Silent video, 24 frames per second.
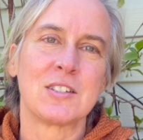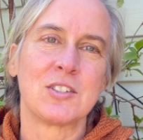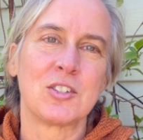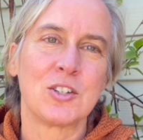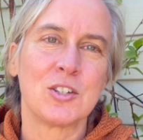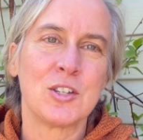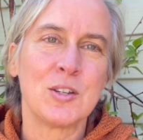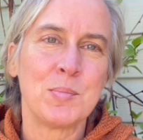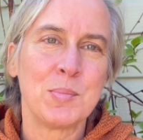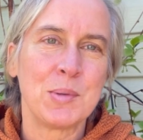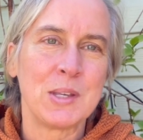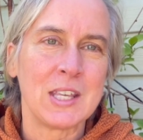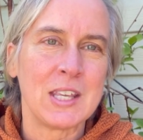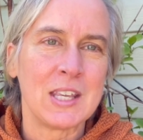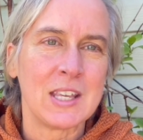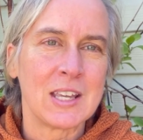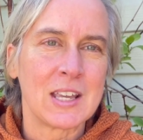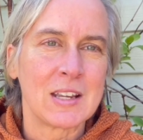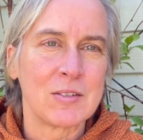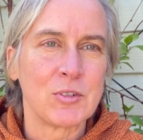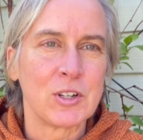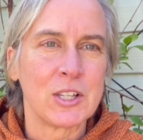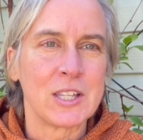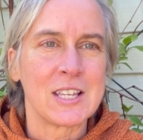should be
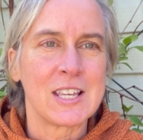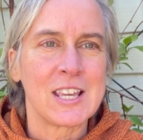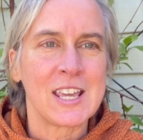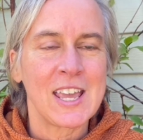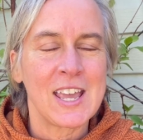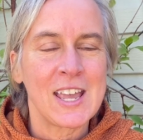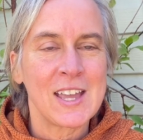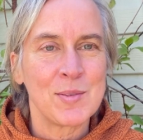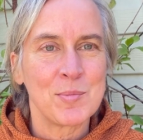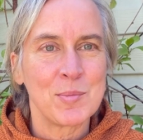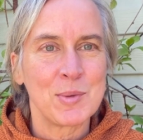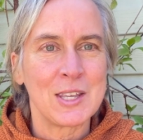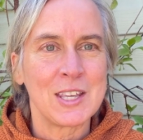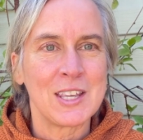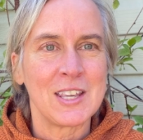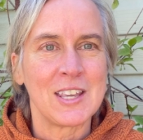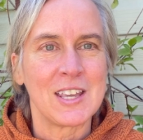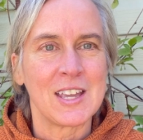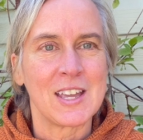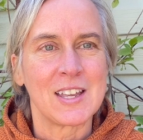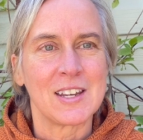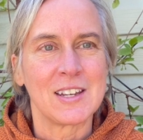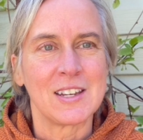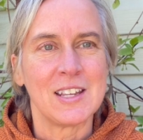and really can be
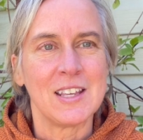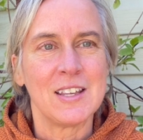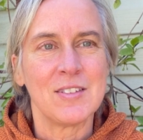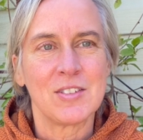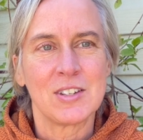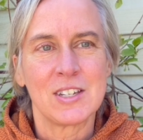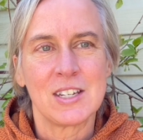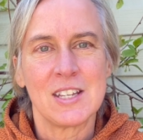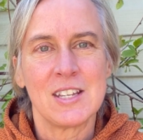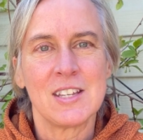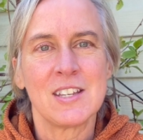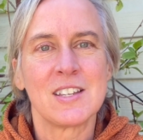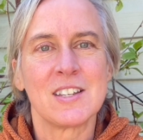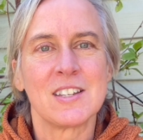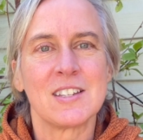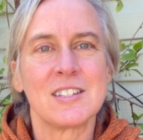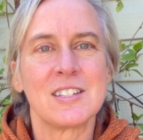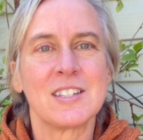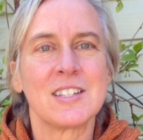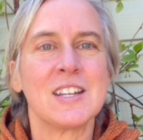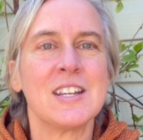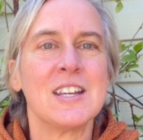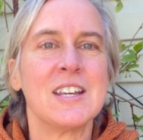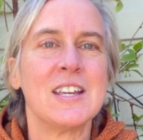and even
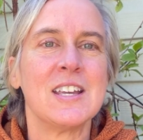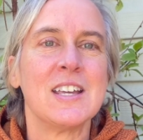is